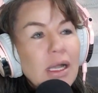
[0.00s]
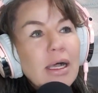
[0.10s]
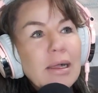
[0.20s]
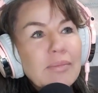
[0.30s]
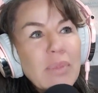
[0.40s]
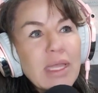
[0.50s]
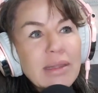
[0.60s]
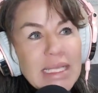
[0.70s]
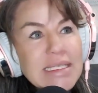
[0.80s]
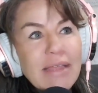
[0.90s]

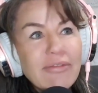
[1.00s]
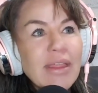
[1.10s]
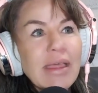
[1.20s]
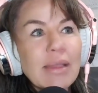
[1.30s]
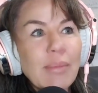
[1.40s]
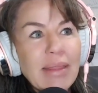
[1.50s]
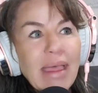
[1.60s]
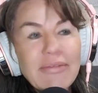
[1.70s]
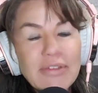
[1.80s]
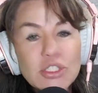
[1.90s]
Unless I feel like my
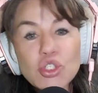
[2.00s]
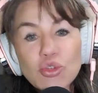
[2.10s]
life is